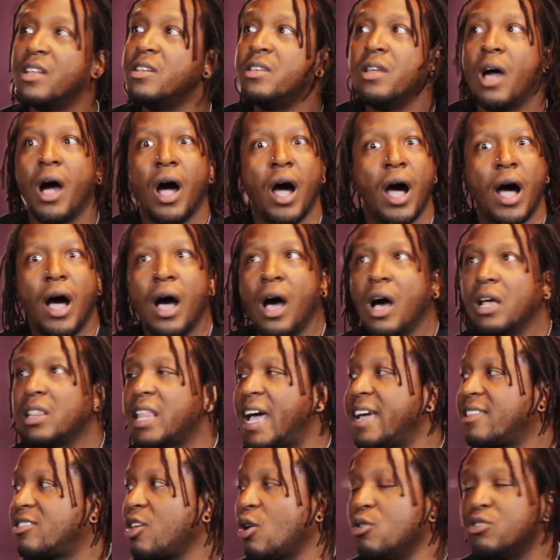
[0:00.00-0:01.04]
No,
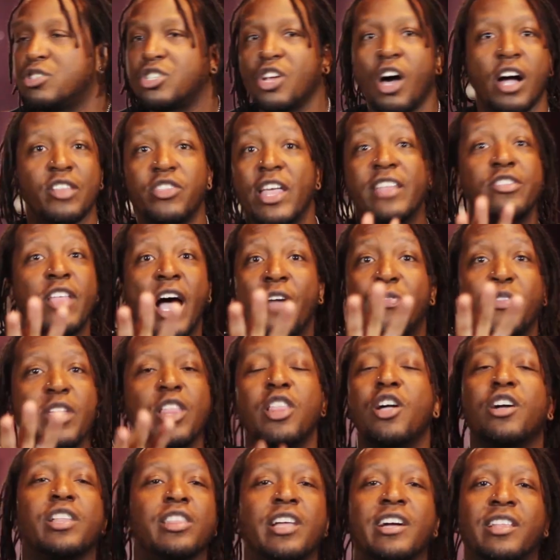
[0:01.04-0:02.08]
like those songs. Look.
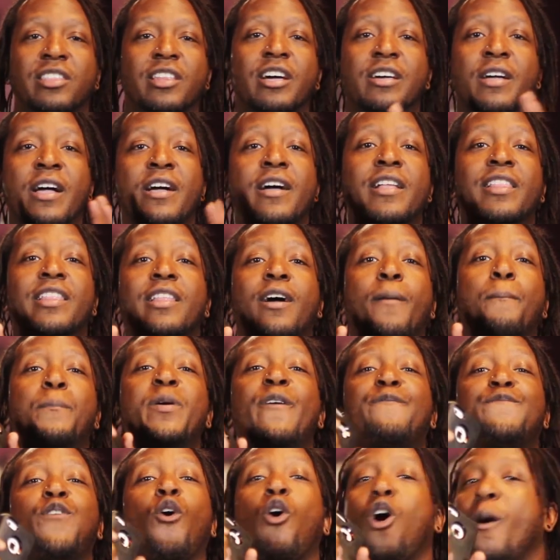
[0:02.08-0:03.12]
Come
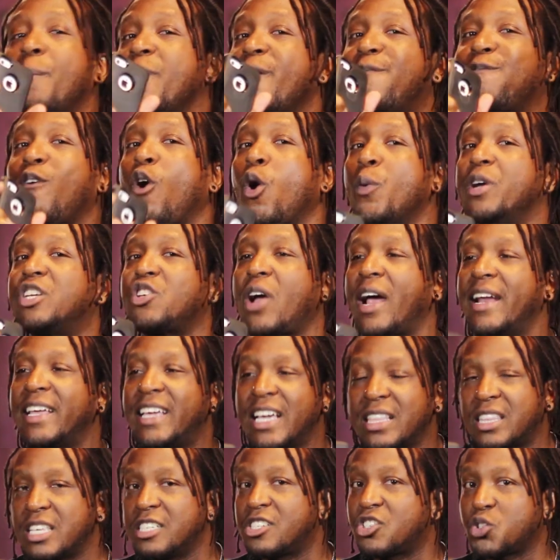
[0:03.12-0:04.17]
on. Before we try to
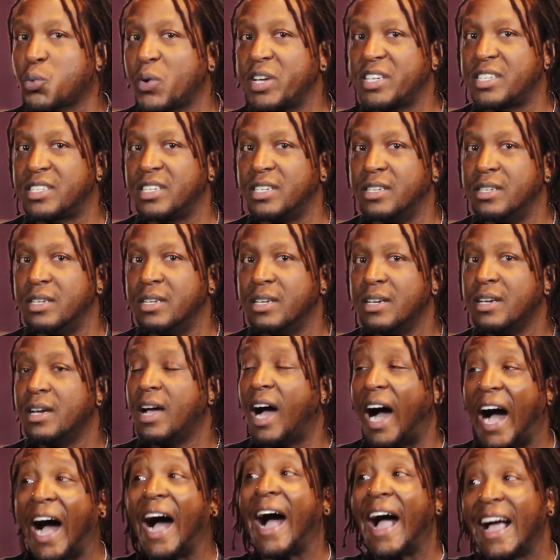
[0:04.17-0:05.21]
get this twisted,
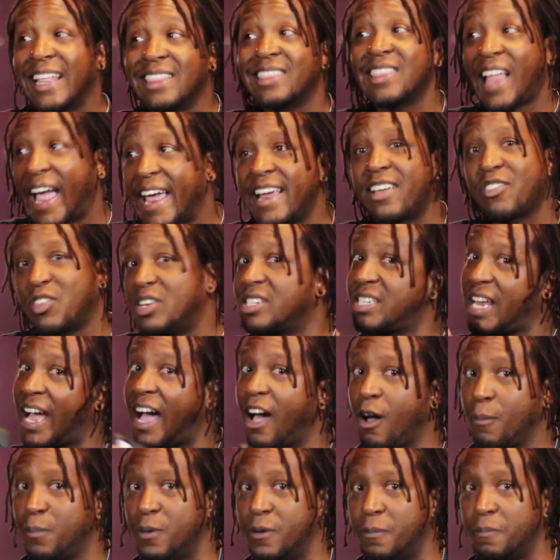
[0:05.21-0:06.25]
I like this
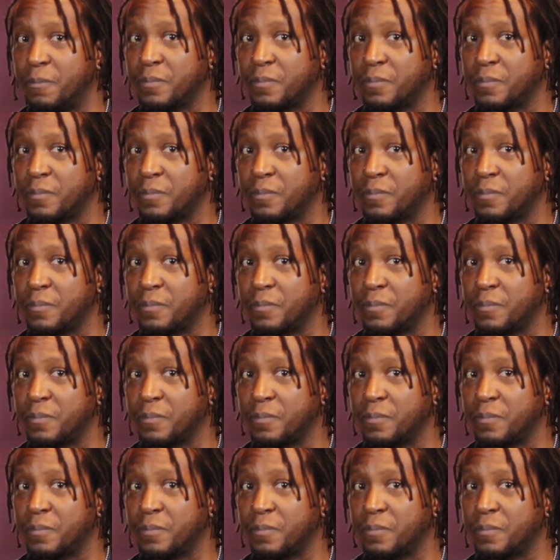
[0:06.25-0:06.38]
album.